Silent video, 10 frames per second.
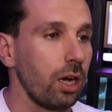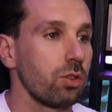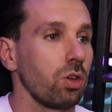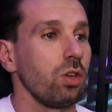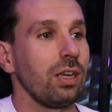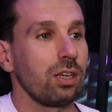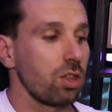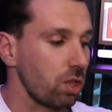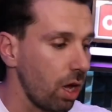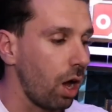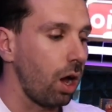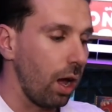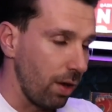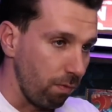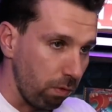So you need to start
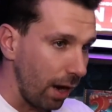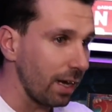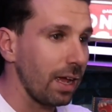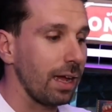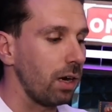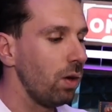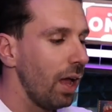right now